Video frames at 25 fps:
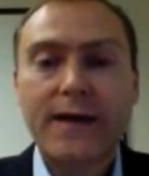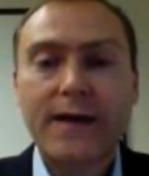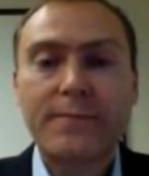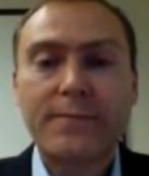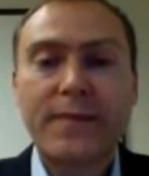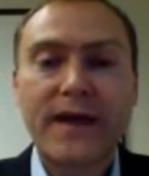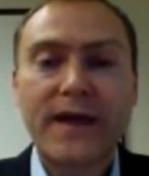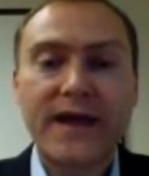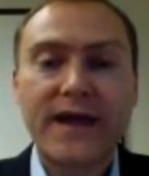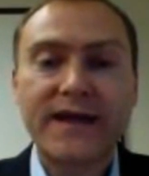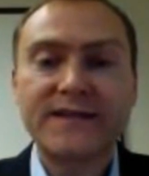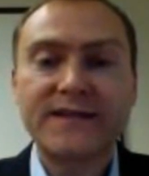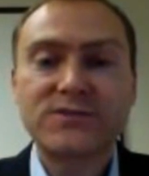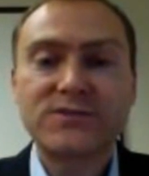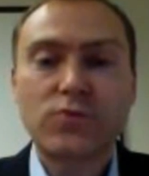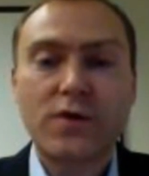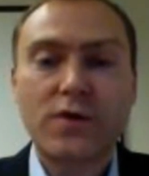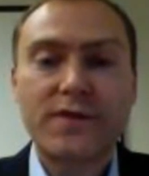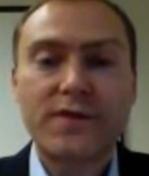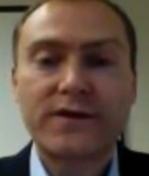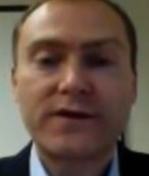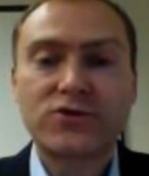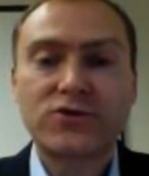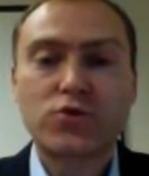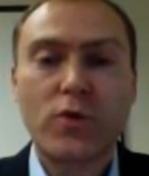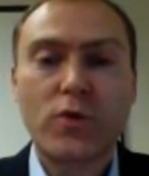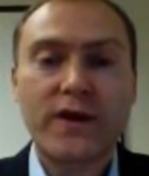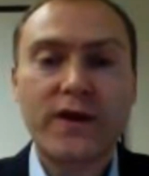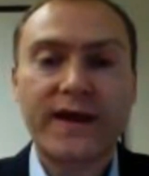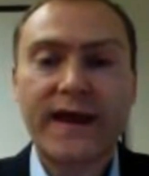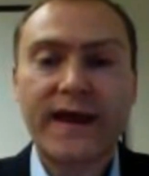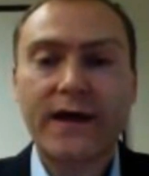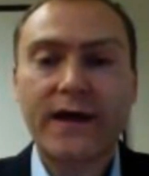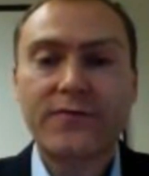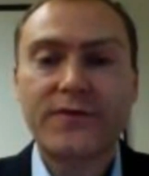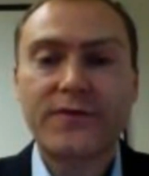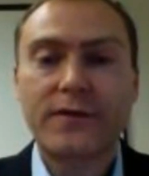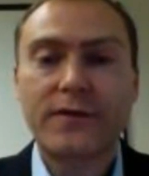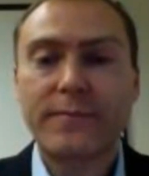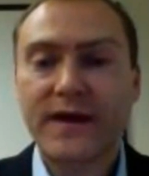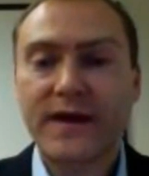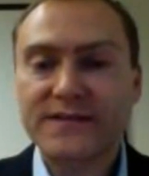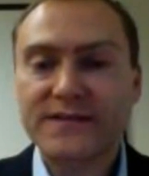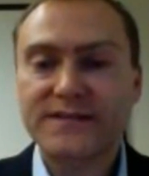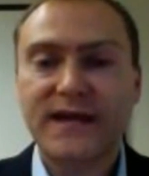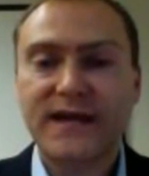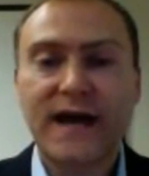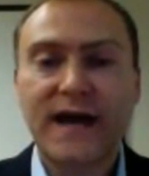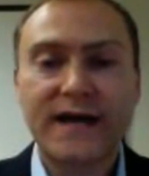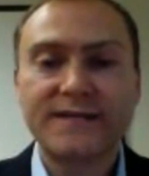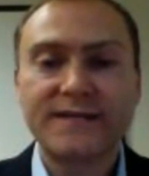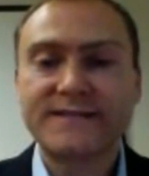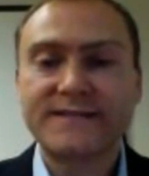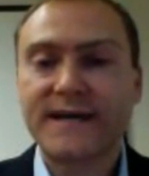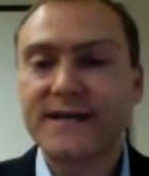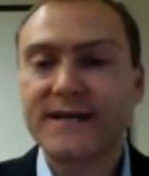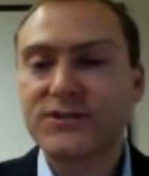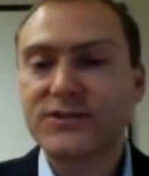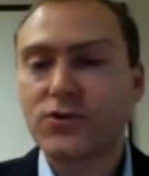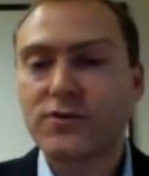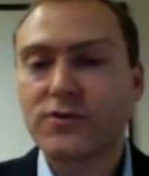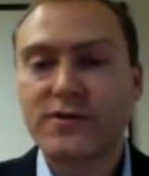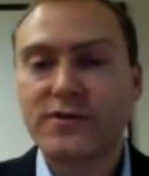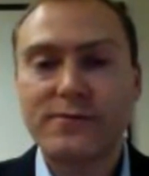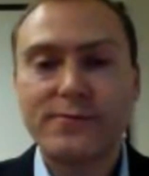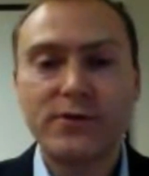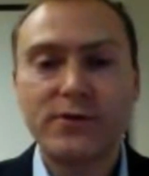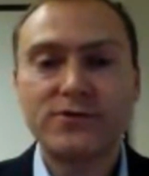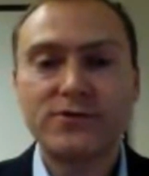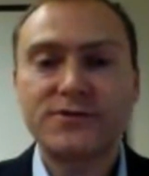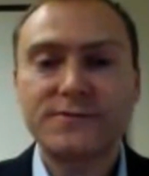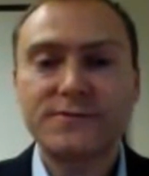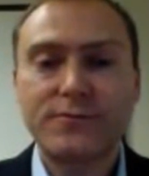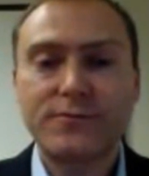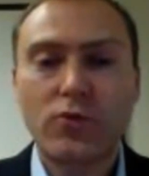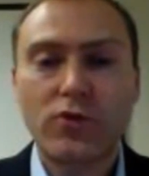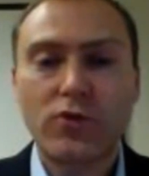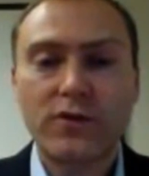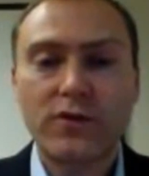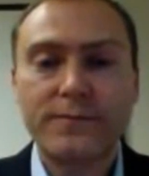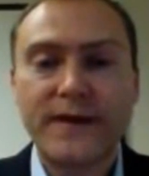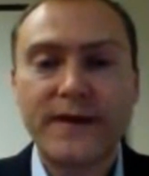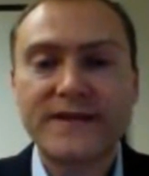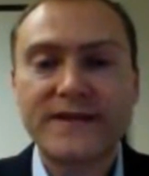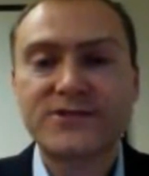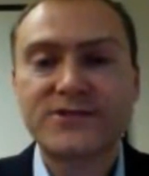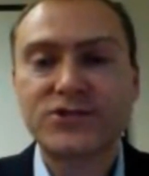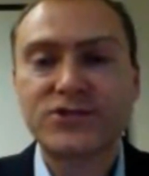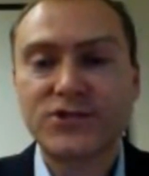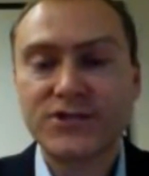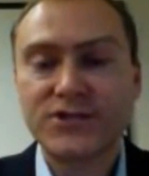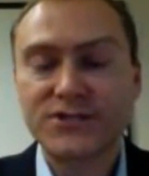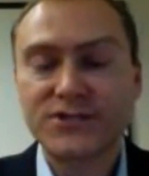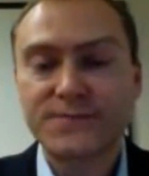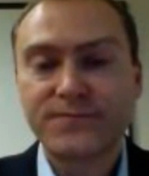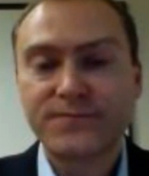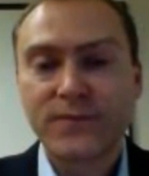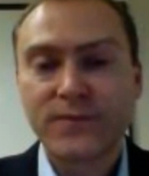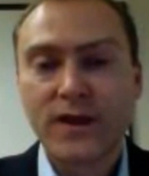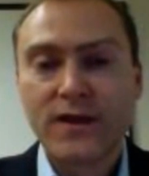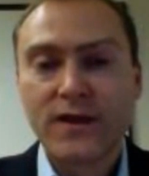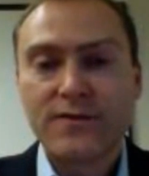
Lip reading: campaigns, when they're tweeting out their best content or their most important messages,